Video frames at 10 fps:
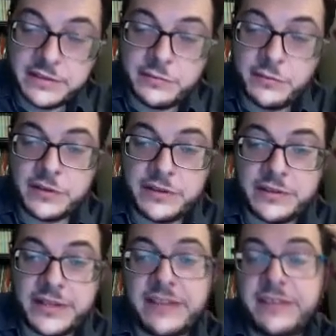further
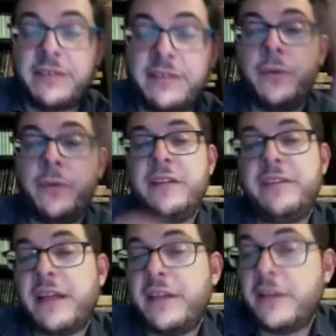tests, so we
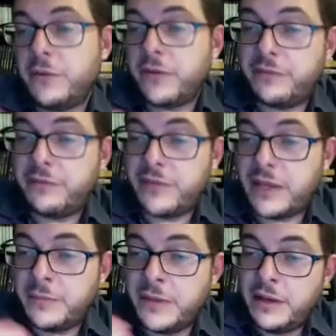decided to give
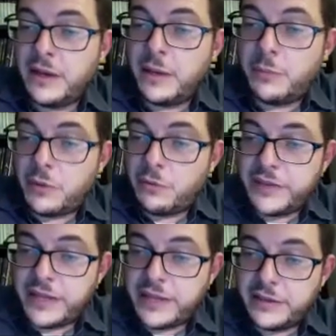them a
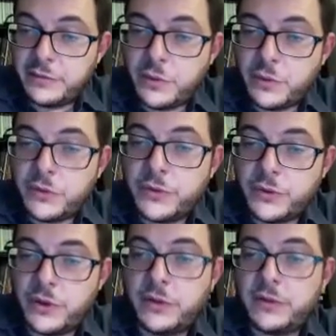prophylactic
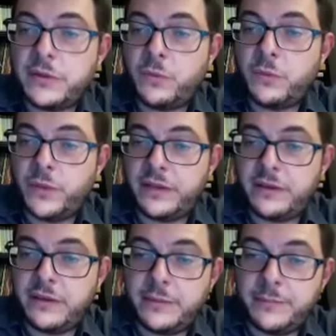protocol with,
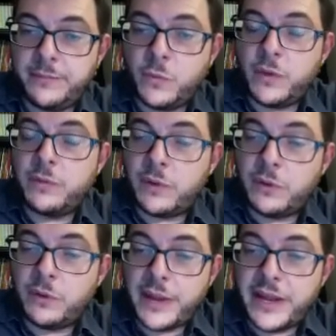um, with
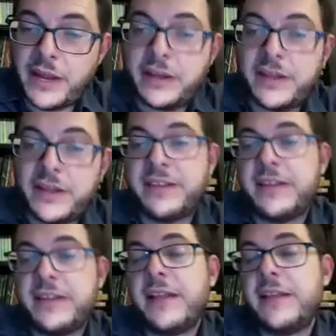probiotics
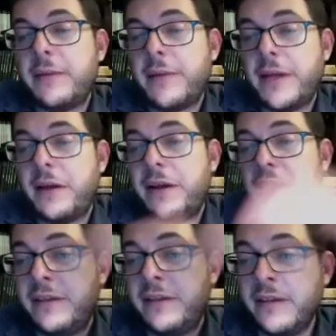and
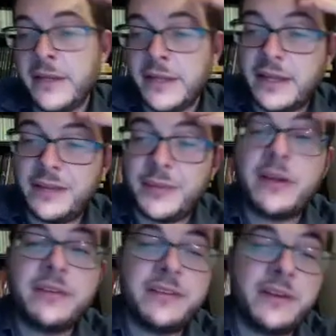antibiotic uh,
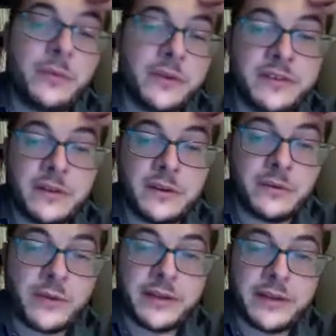because there was uh,
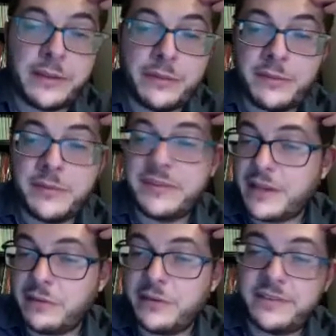already three
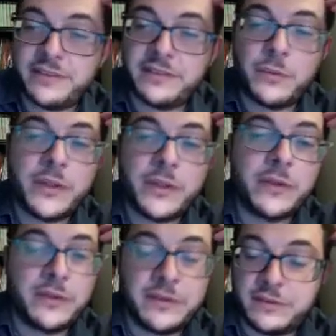miscarriages, so we
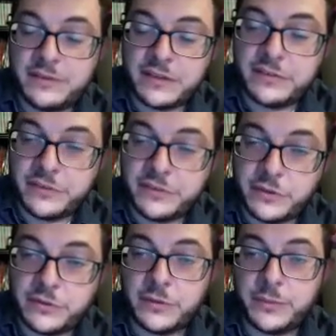couldn't
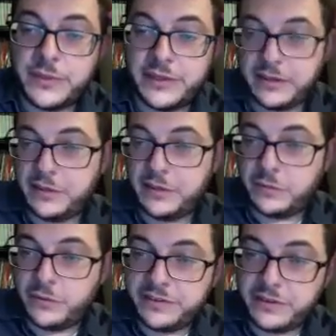exclude completely the
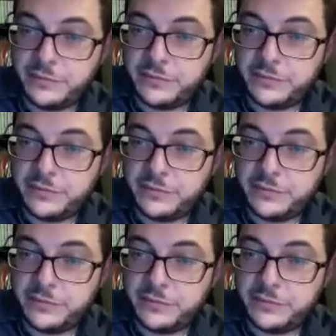risk of